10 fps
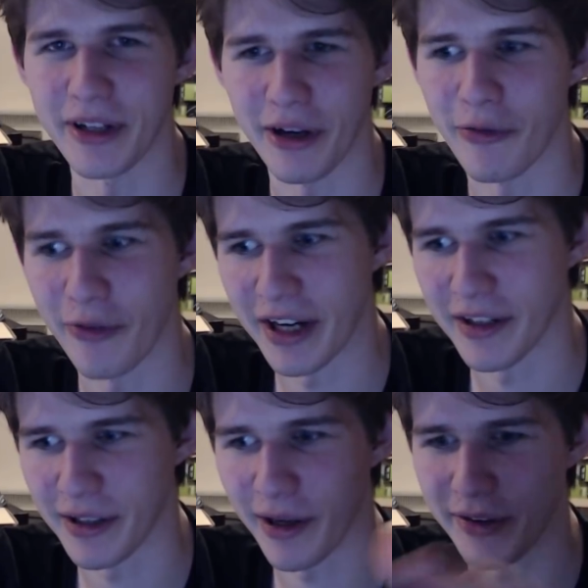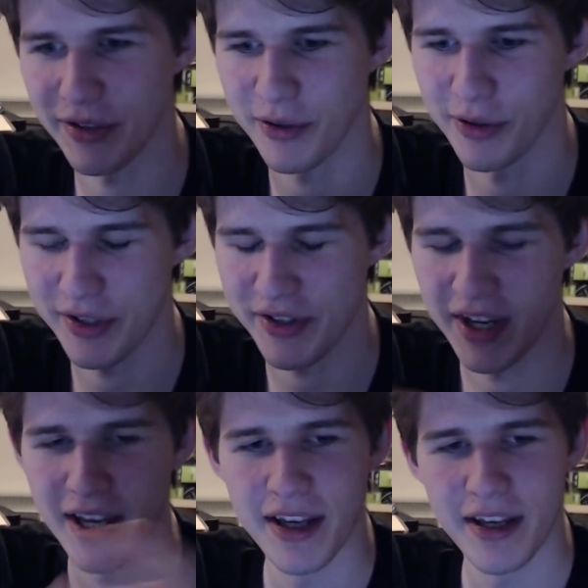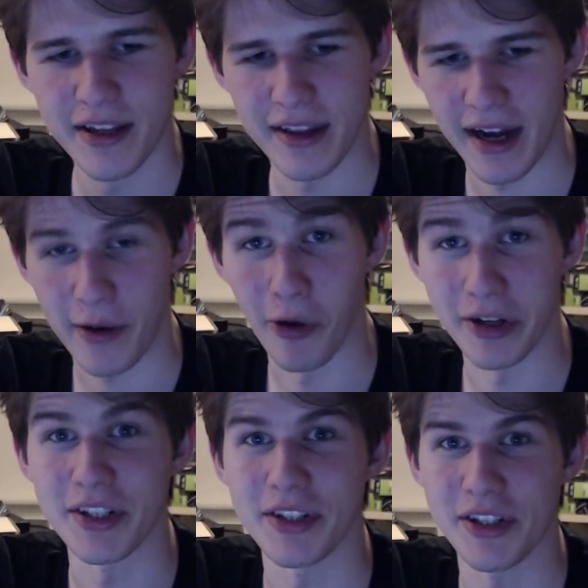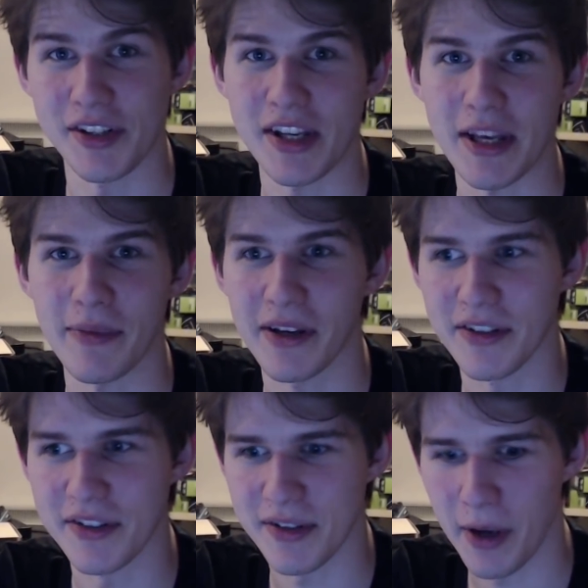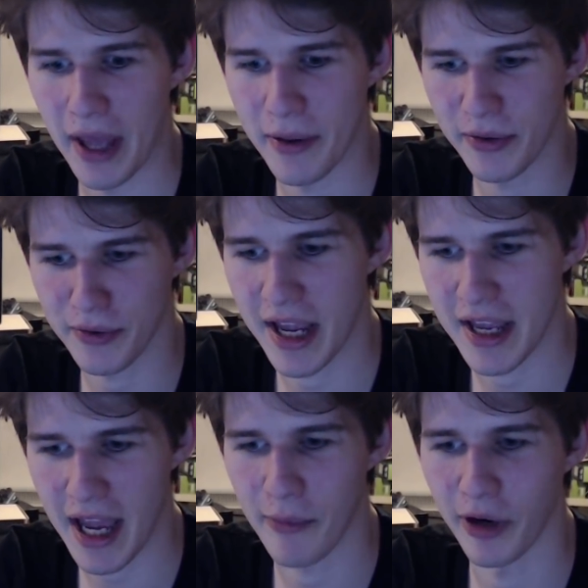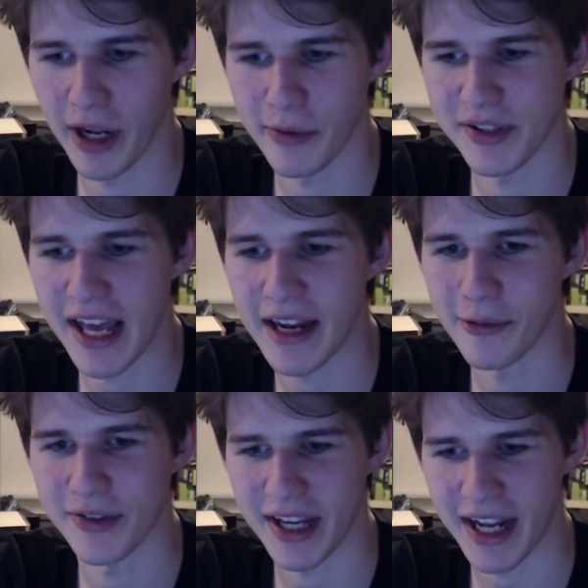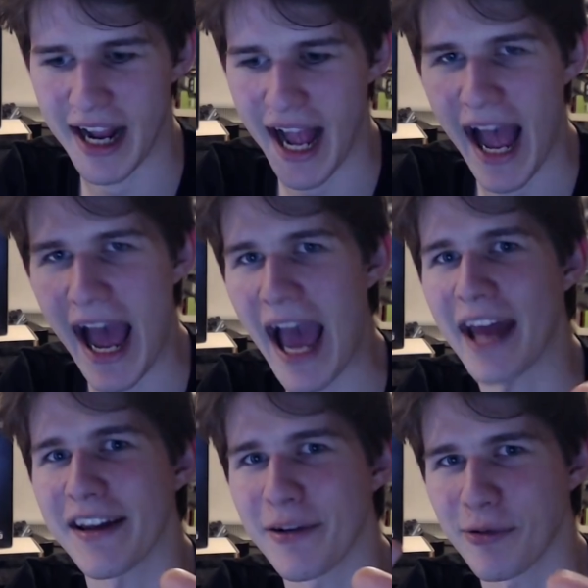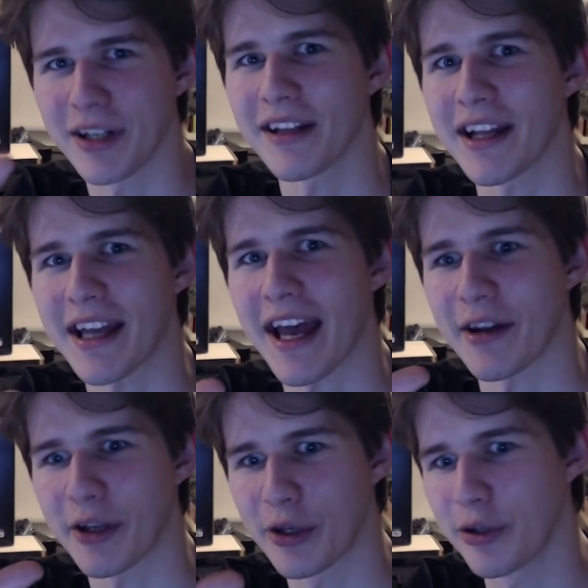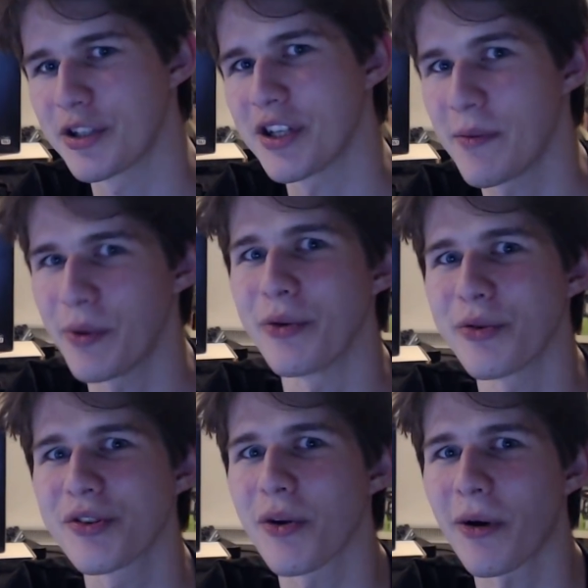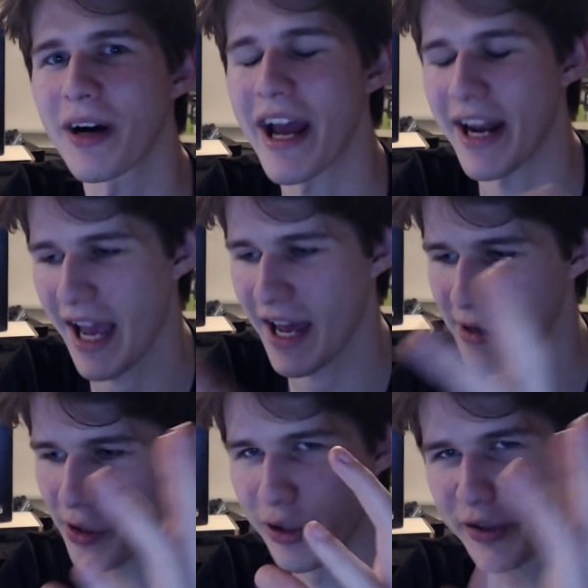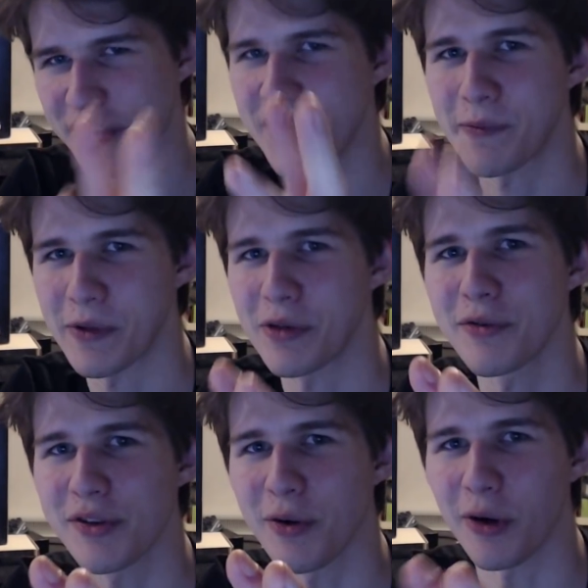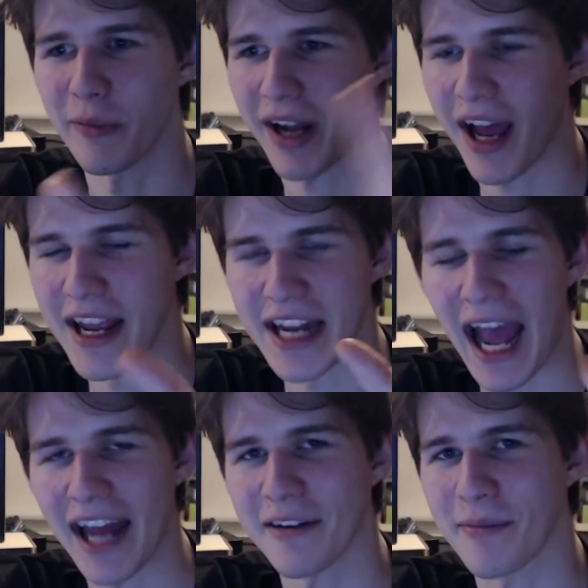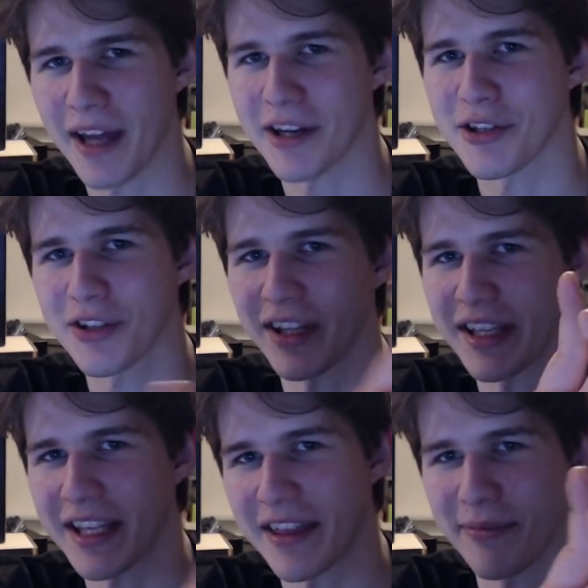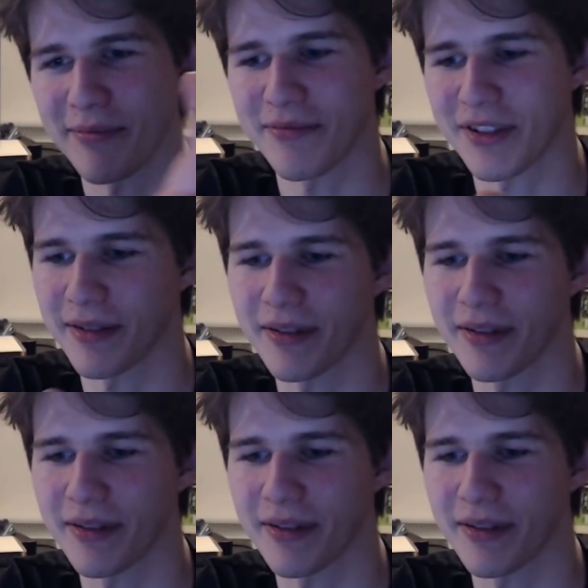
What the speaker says: finally got the scores that I wanted to see, because at 3 a.m. what I was getting was like I had a good GPU score and I had a good CPU score, but I hadn't managed to like get them to